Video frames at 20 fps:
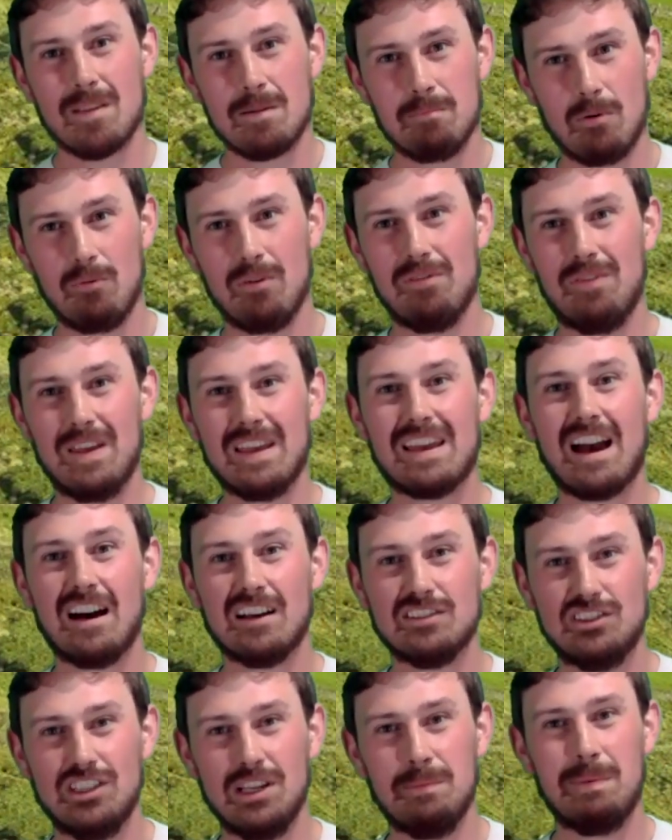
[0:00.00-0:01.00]
but we think
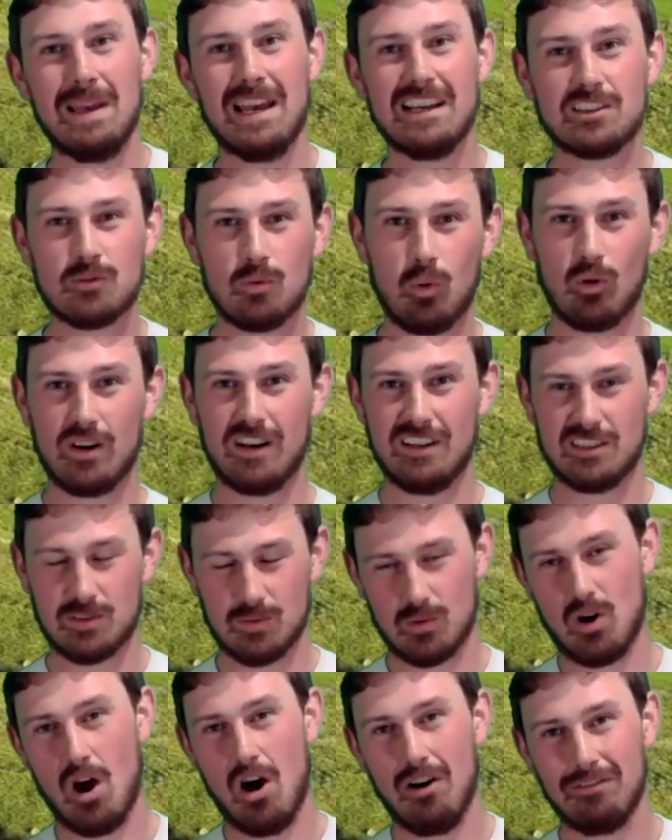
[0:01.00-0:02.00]
our GPS coordinates
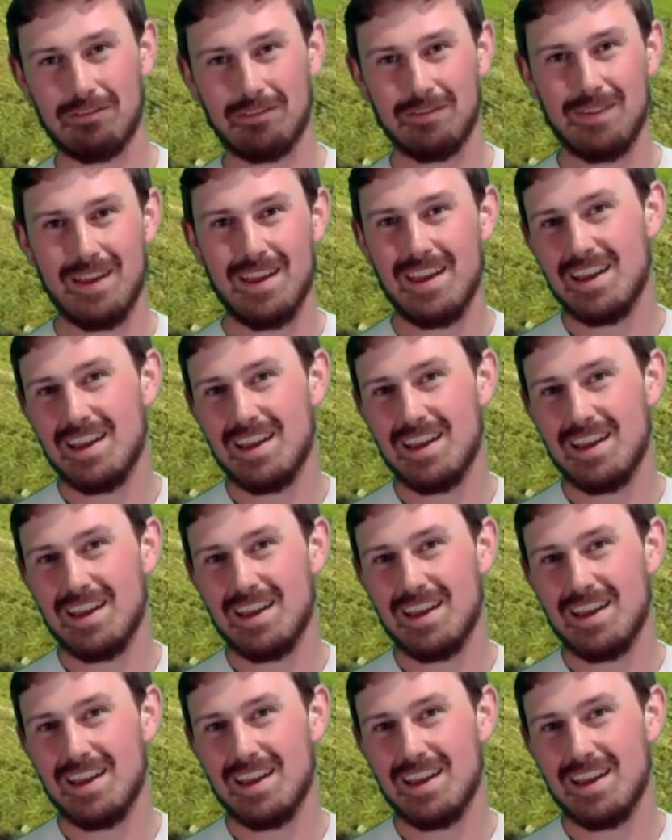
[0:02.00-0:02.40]
were off.